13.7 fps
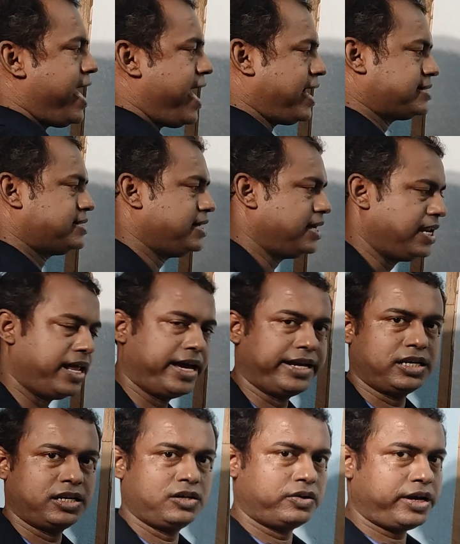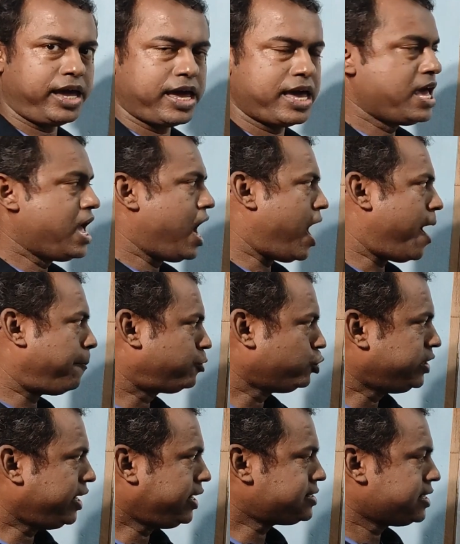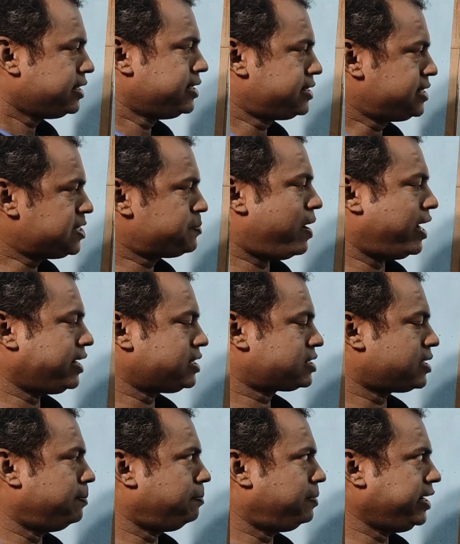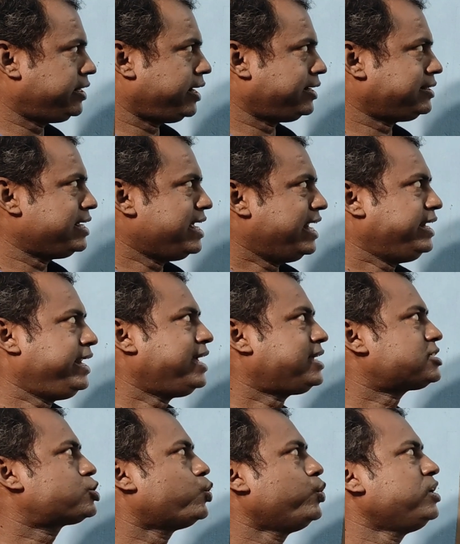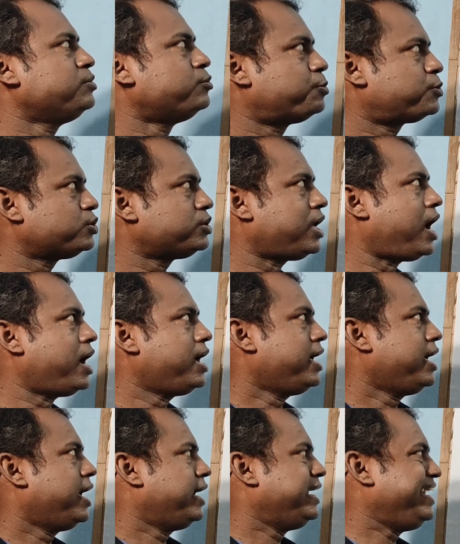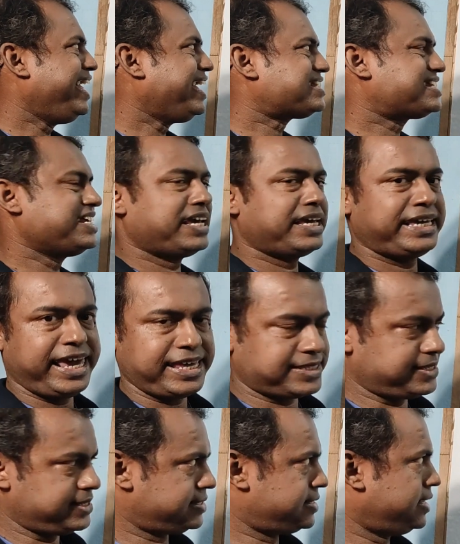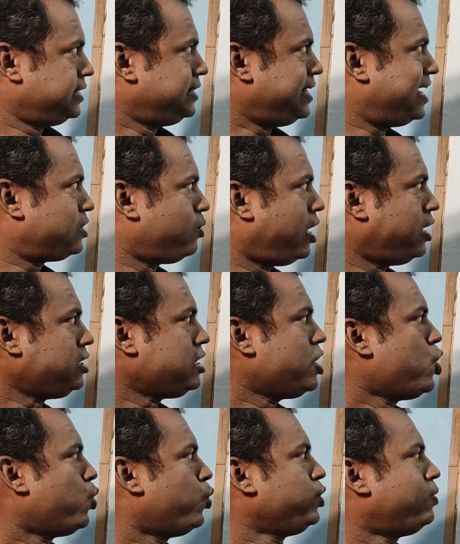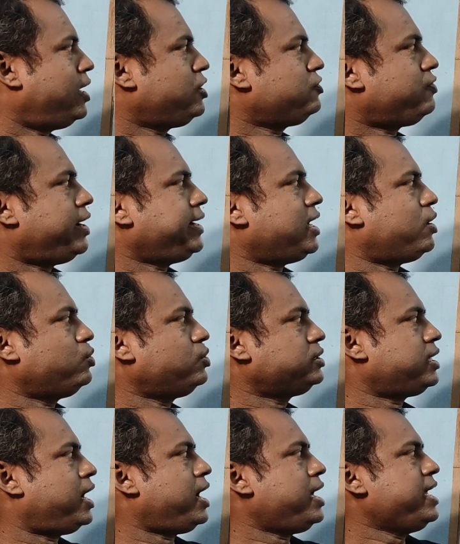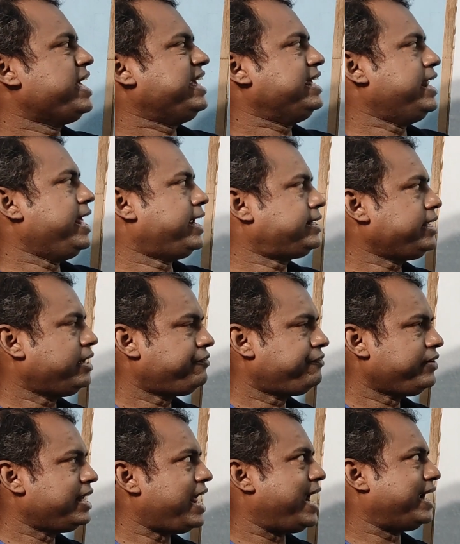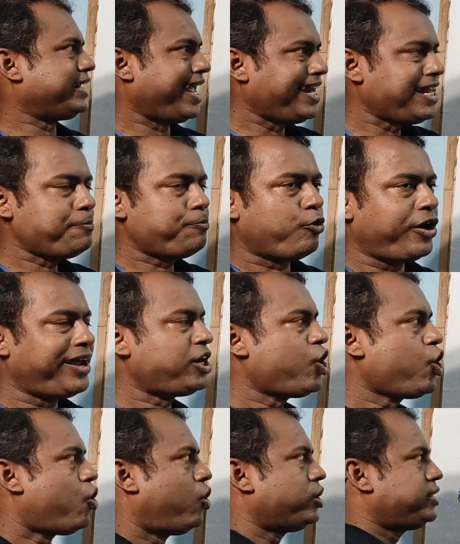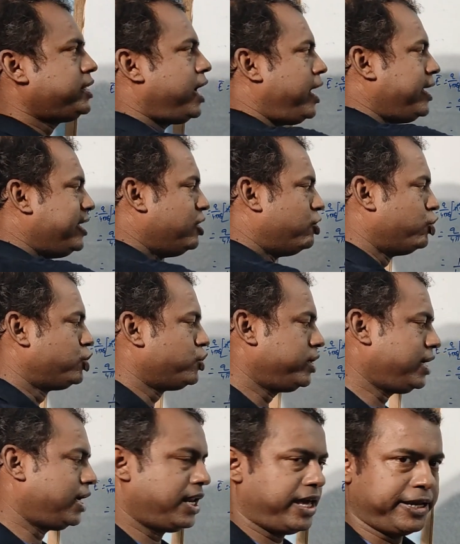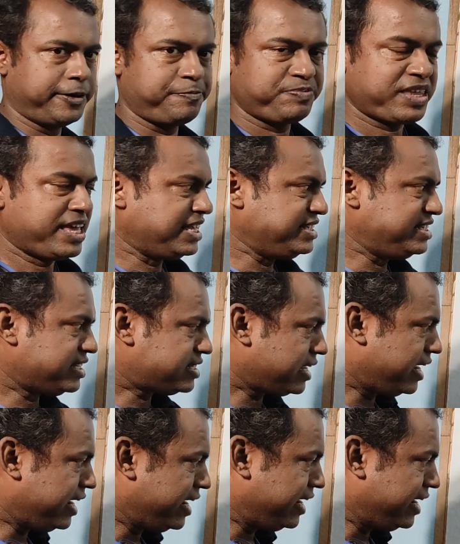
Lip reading: axial line. Okay. Up to this part is completed. Next we move to the next cases. That one we want to find out the electric field at any point on the equatorial line. Just